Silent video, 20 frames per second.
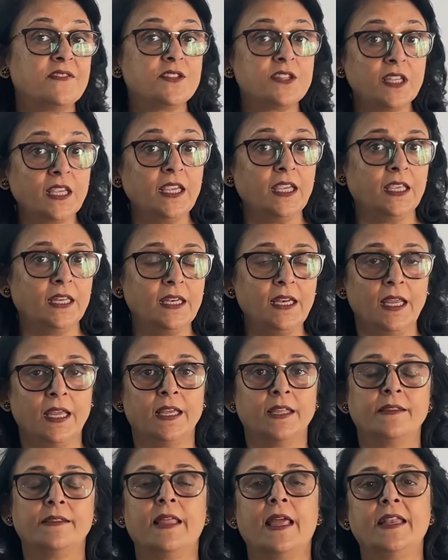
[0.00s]
seen
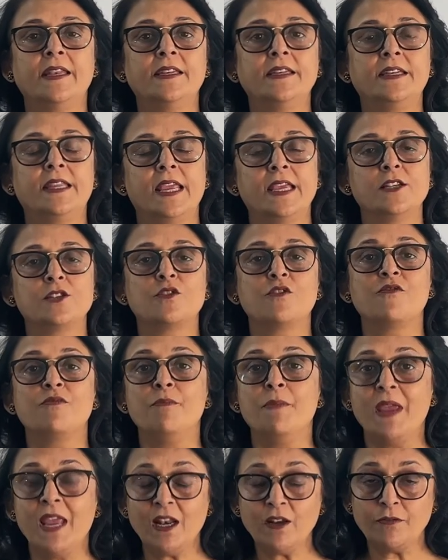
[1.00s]
that in case of
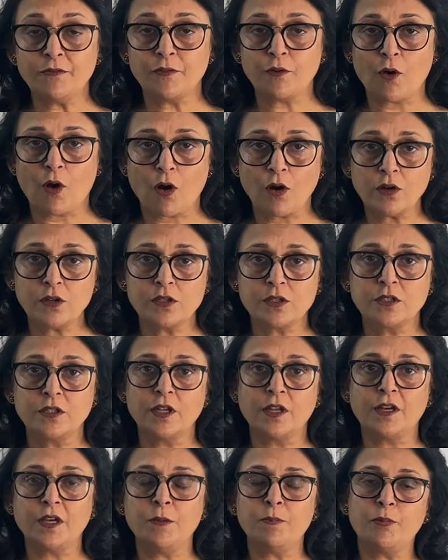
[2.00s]
male frogs,
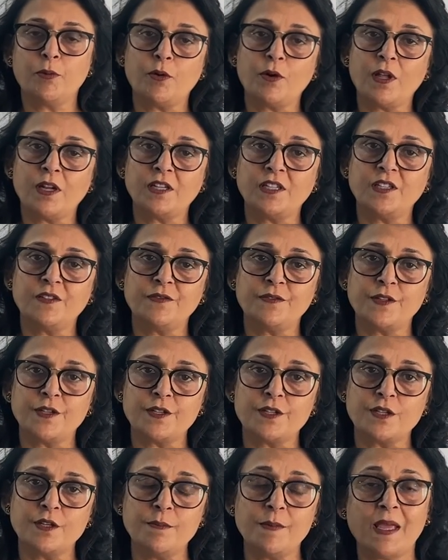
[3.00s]
the reproductive
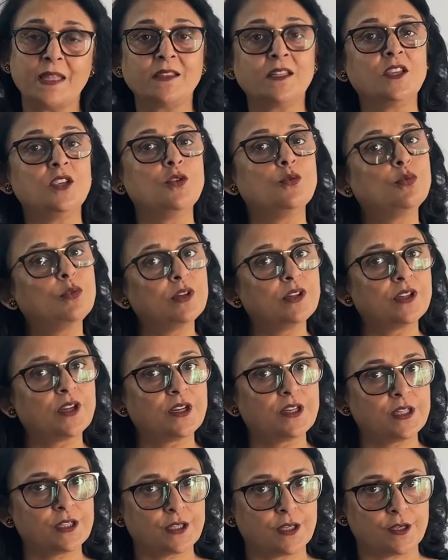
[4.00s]
system and the
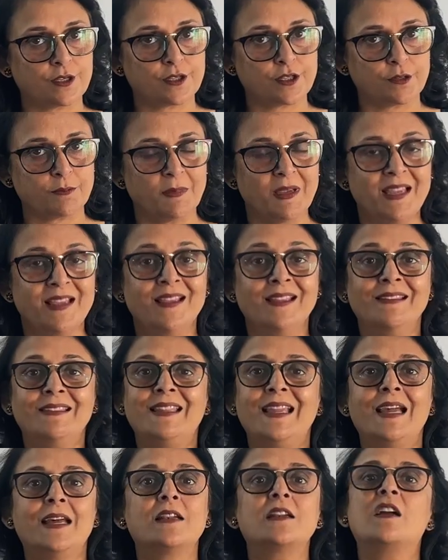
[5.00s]
urinary system,
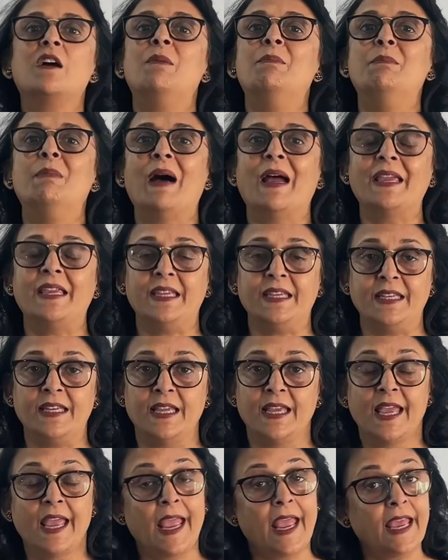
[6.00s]
they are combined,
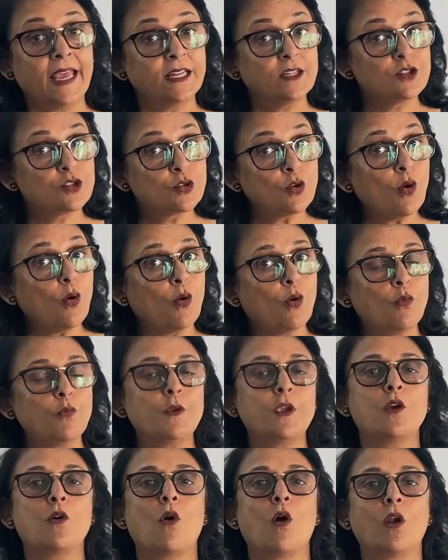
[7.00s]
and so
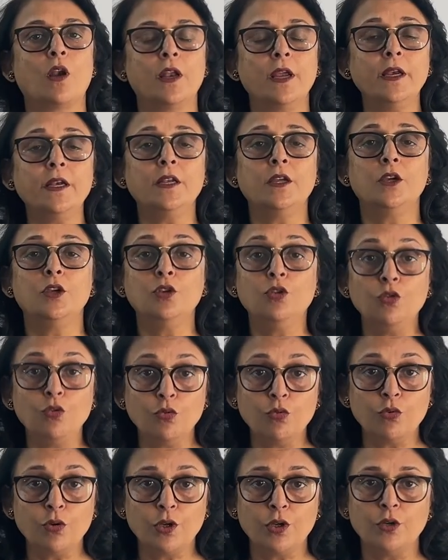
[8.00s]
we call it
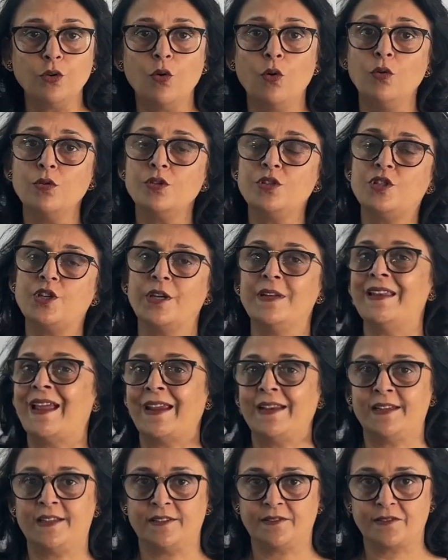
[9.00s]

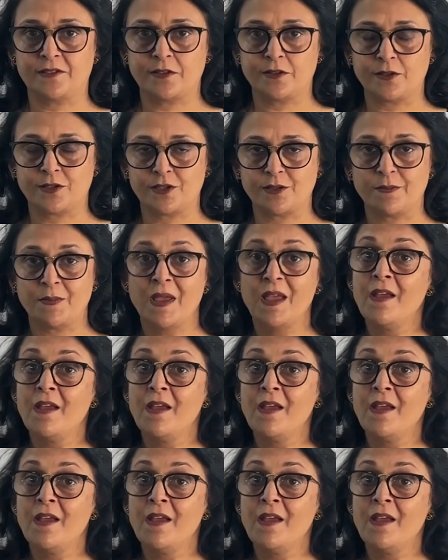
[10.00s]
urinogenital system.